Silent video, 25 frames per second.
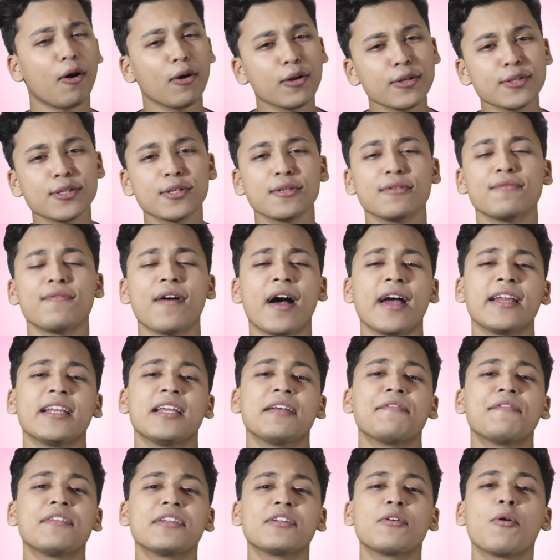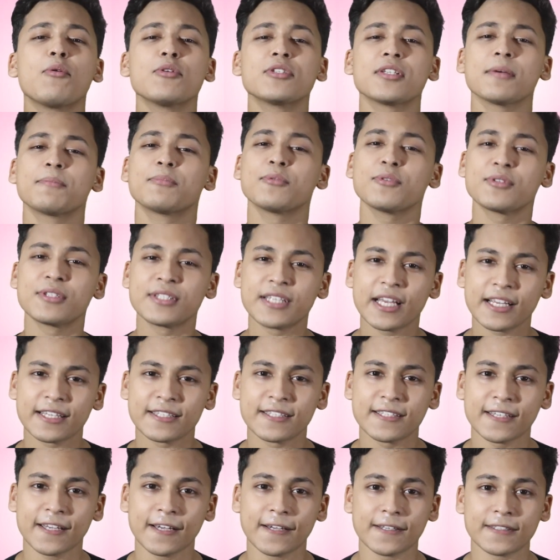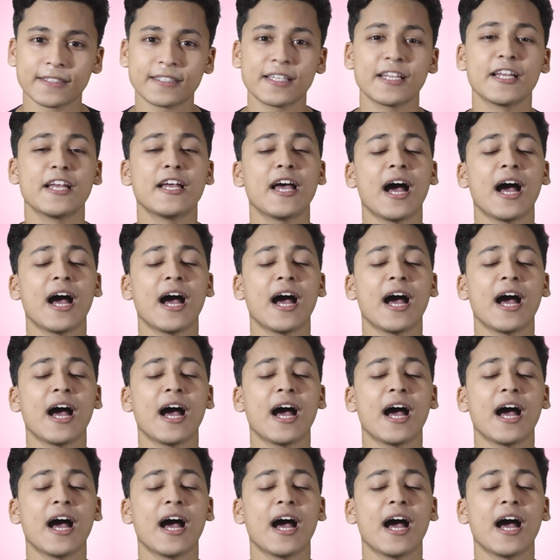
also fine if it goes up to 6 years.